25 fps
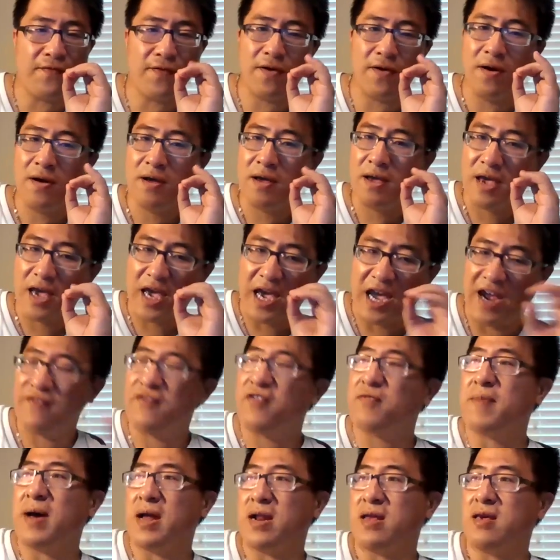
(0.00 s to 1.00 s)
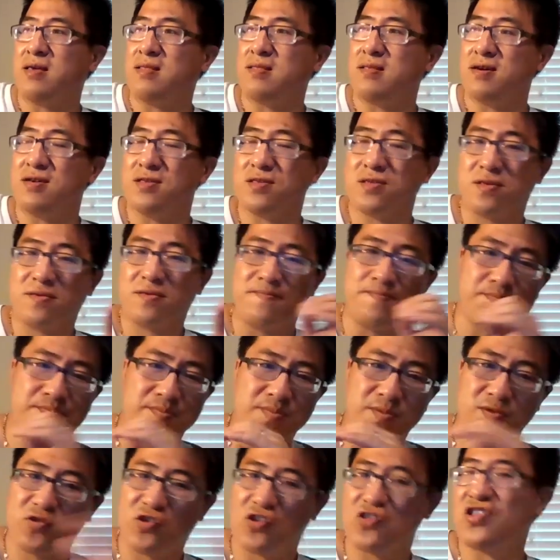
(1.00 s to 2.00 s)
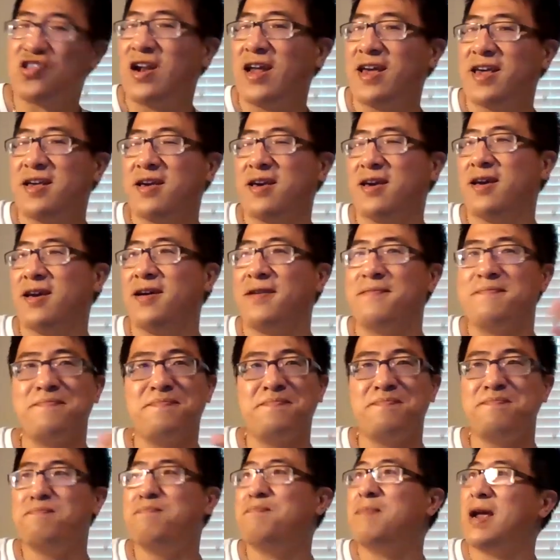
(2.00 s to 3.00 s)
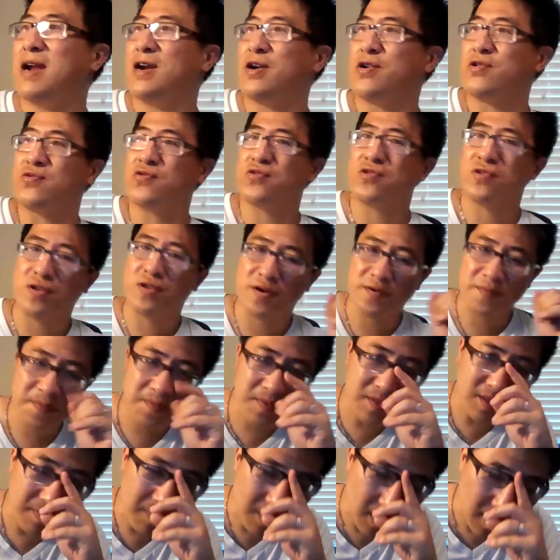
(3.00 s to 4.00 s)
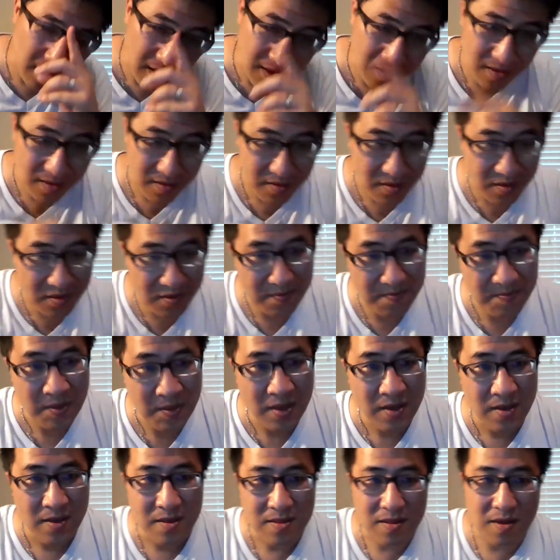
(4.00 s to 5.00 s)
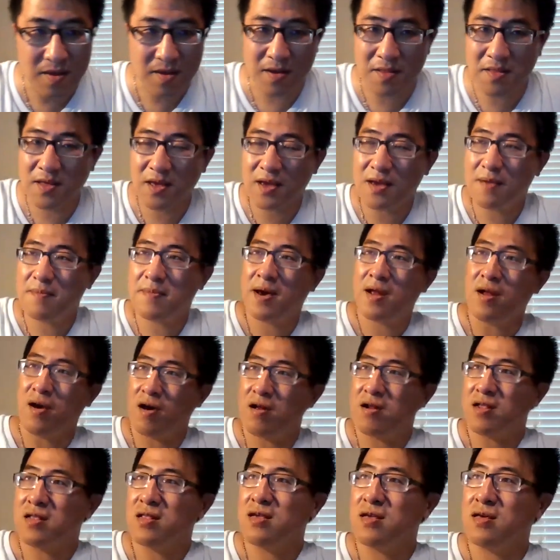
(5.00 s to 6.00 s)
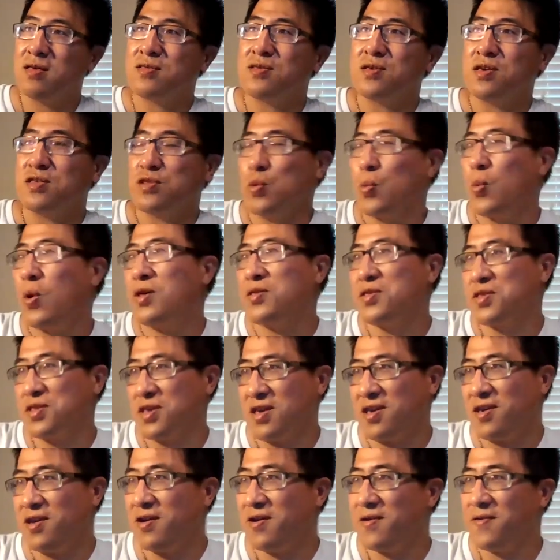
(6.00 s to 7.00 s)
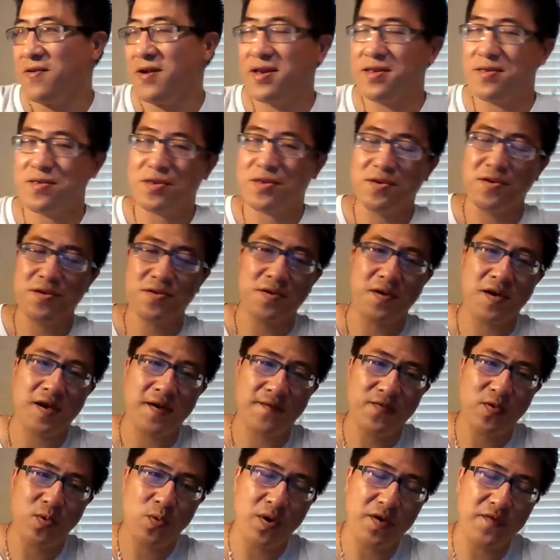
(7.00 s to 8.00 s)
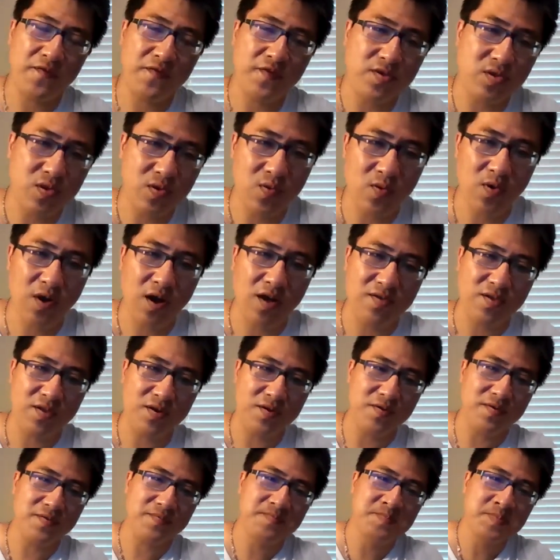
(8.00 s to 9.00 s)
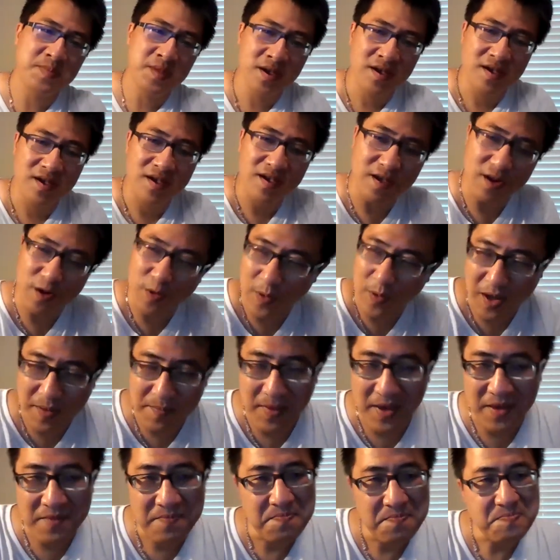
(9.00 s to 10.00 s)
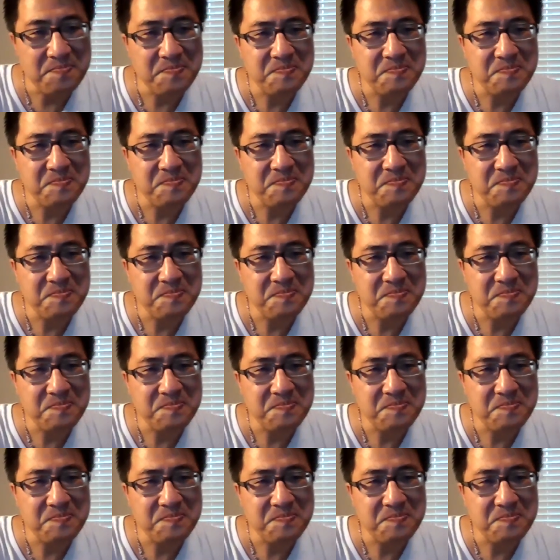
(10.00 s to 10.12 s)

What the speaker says: for everybody in this. Just like marriage, something like this. The good thing about auditing is it's once a year, right? So you don't have to wait for too long to, you know what I mean?